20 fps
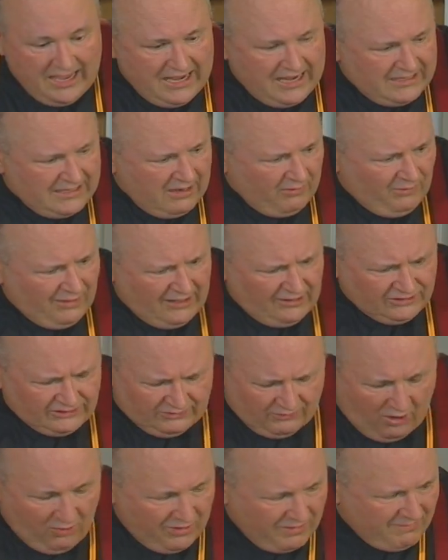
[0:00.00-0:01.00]
Now, what else?
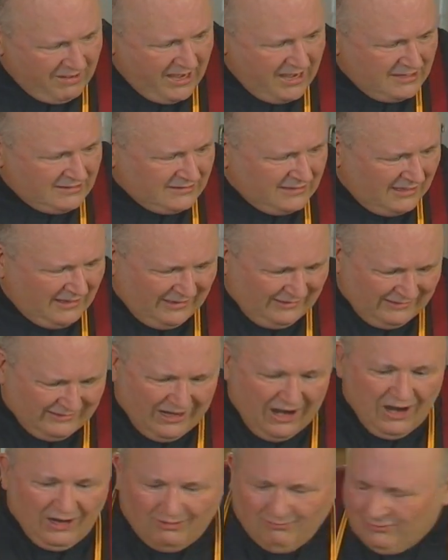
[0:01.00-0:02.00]
We made
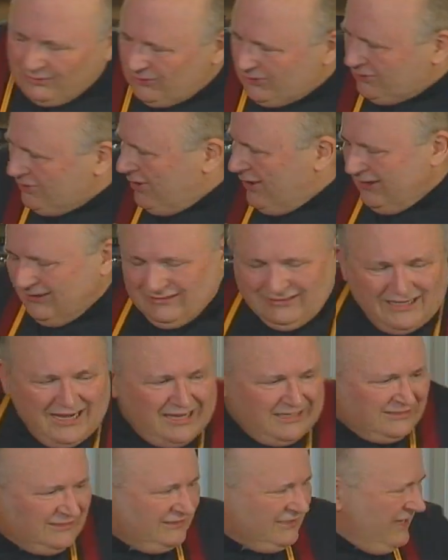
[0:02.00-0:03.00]
caramel sauce,
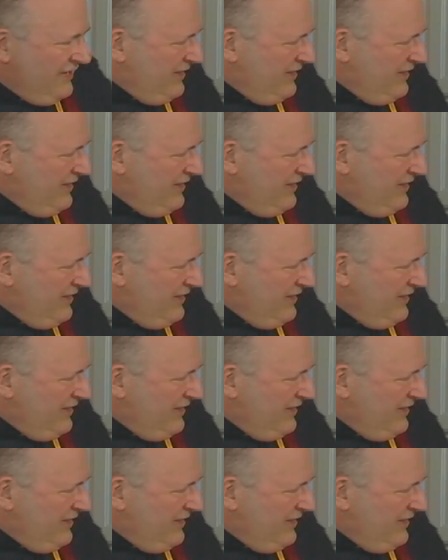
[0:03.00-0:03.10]
yes,